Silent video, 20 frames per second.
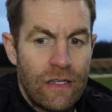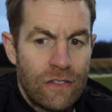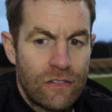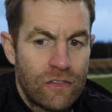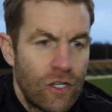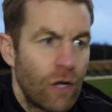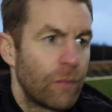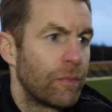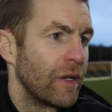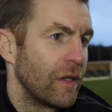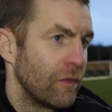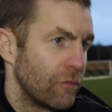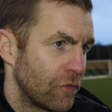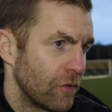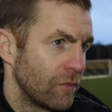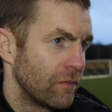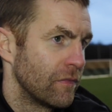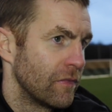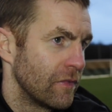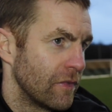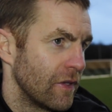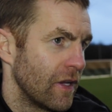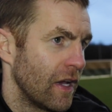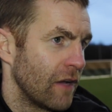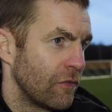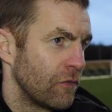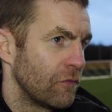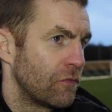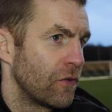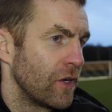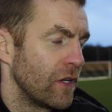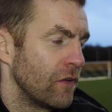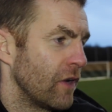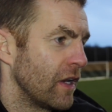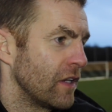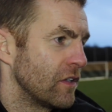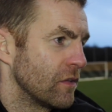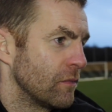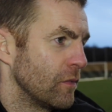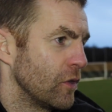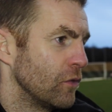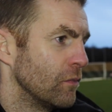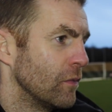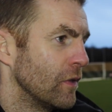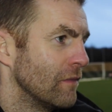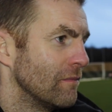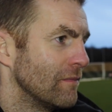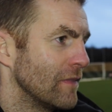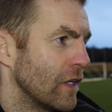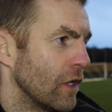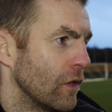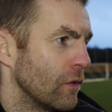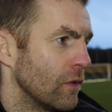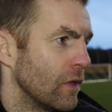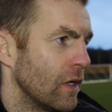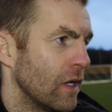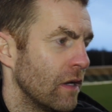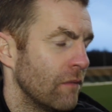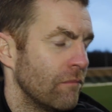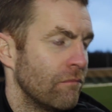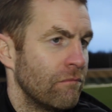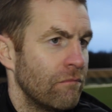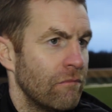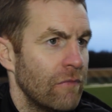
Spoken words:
stopping him from having free range of movement, you know,